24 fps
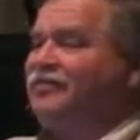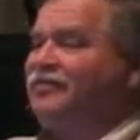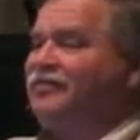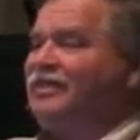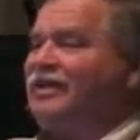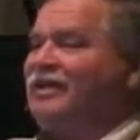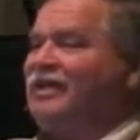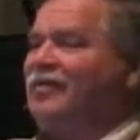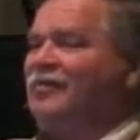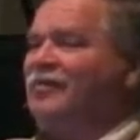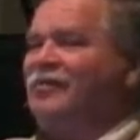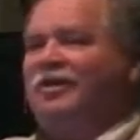
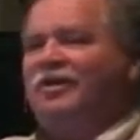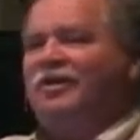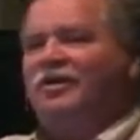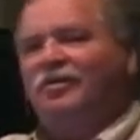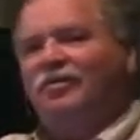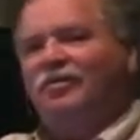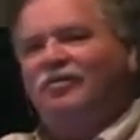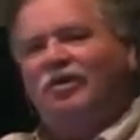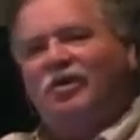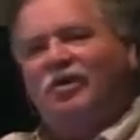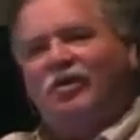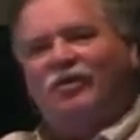Now, we
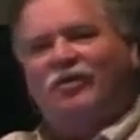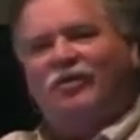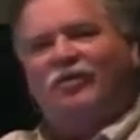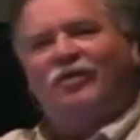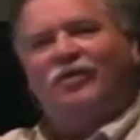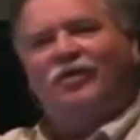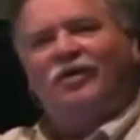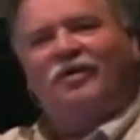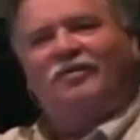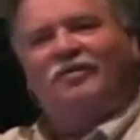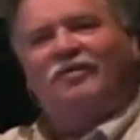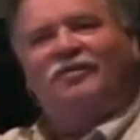don't know
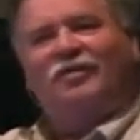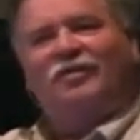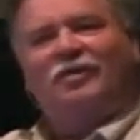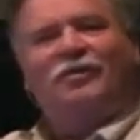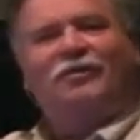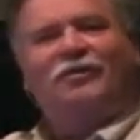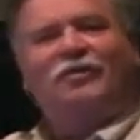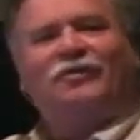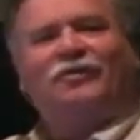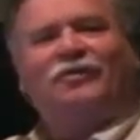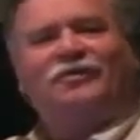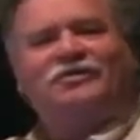how
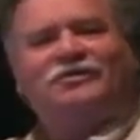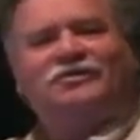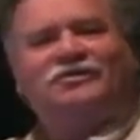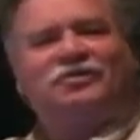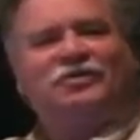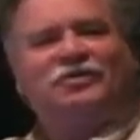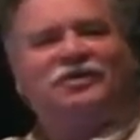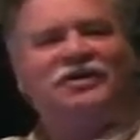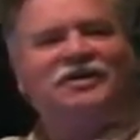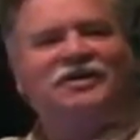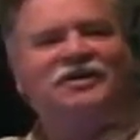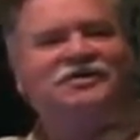tall this
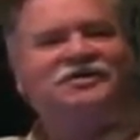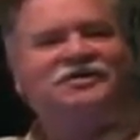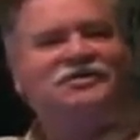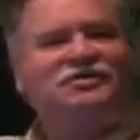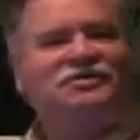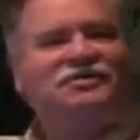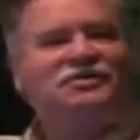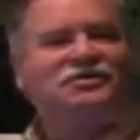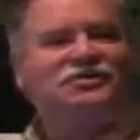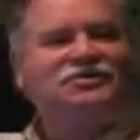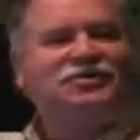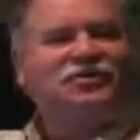tree is.
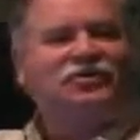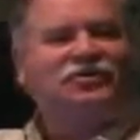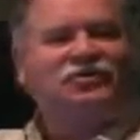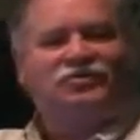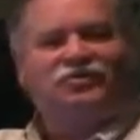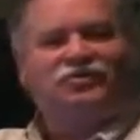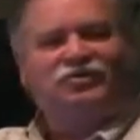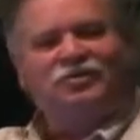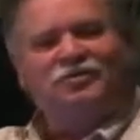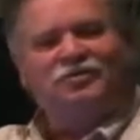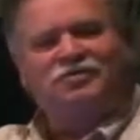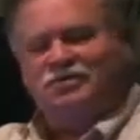There's no
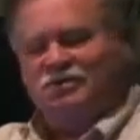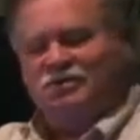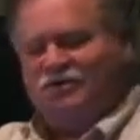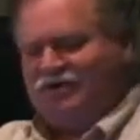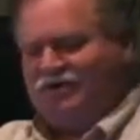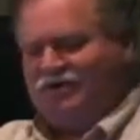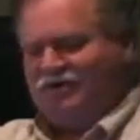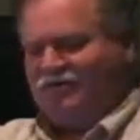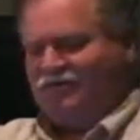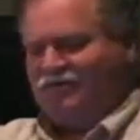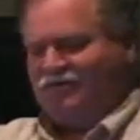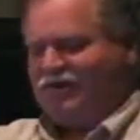description
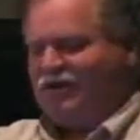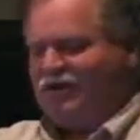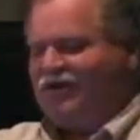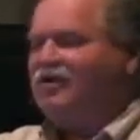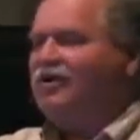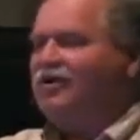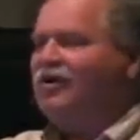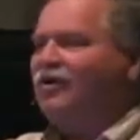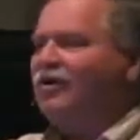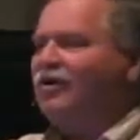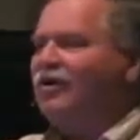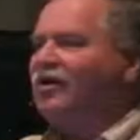in it, but I
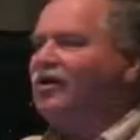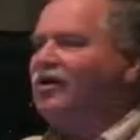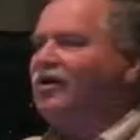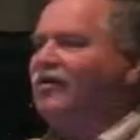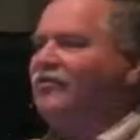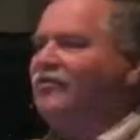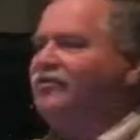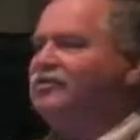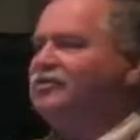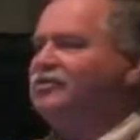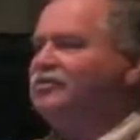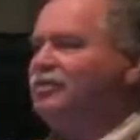know it
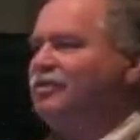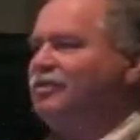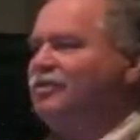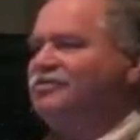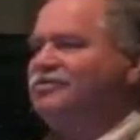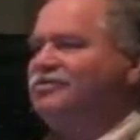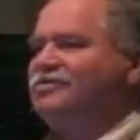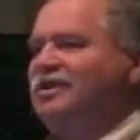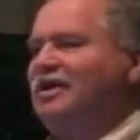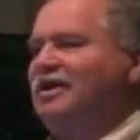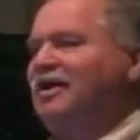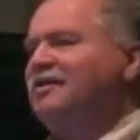covers
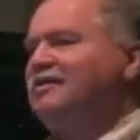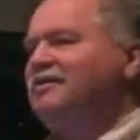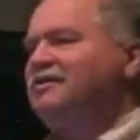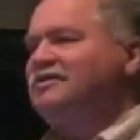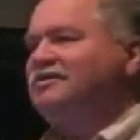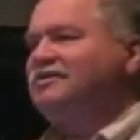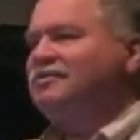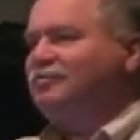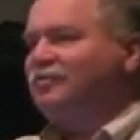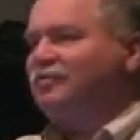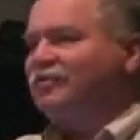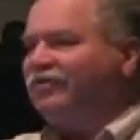both sides
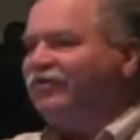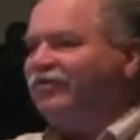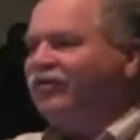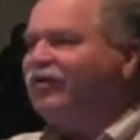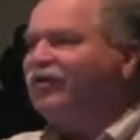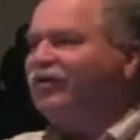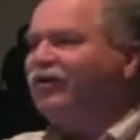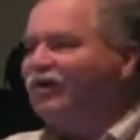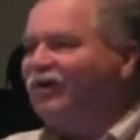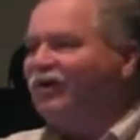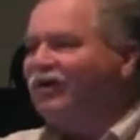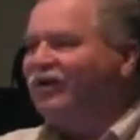of the
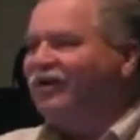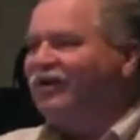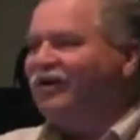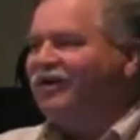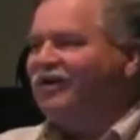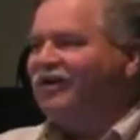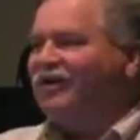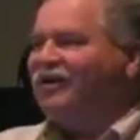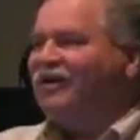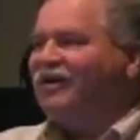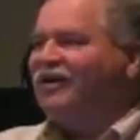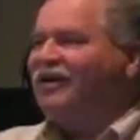river.
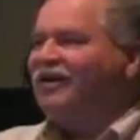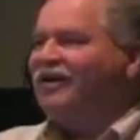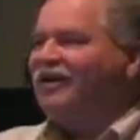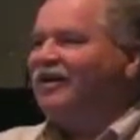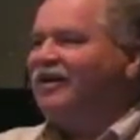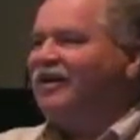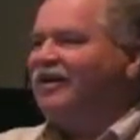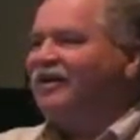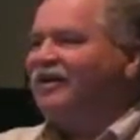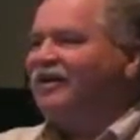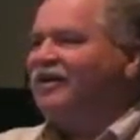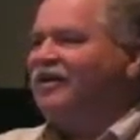
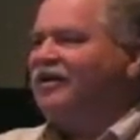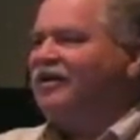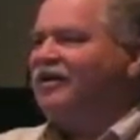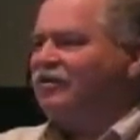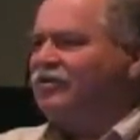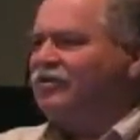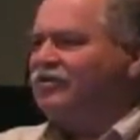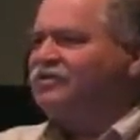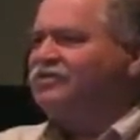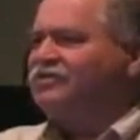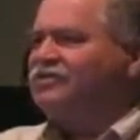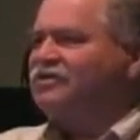It
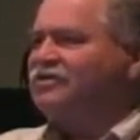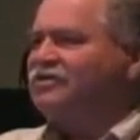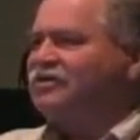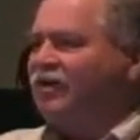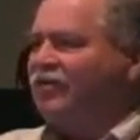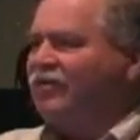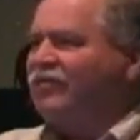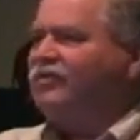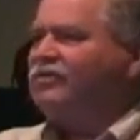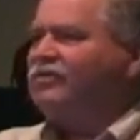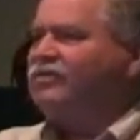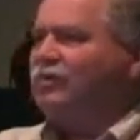goes and
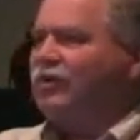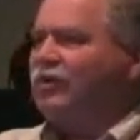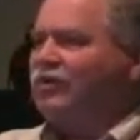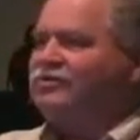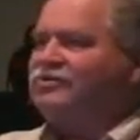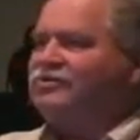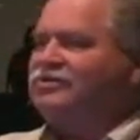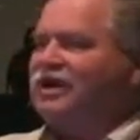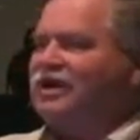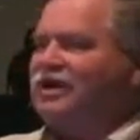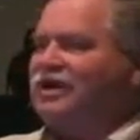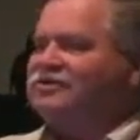covers
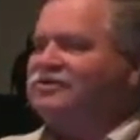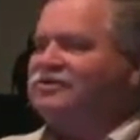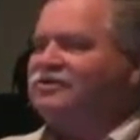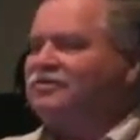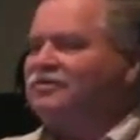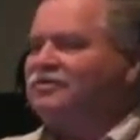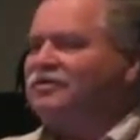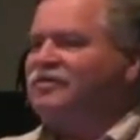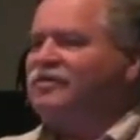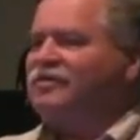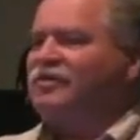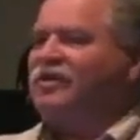both sides of
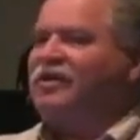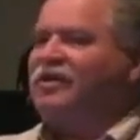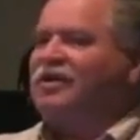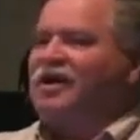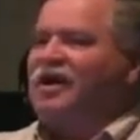the river.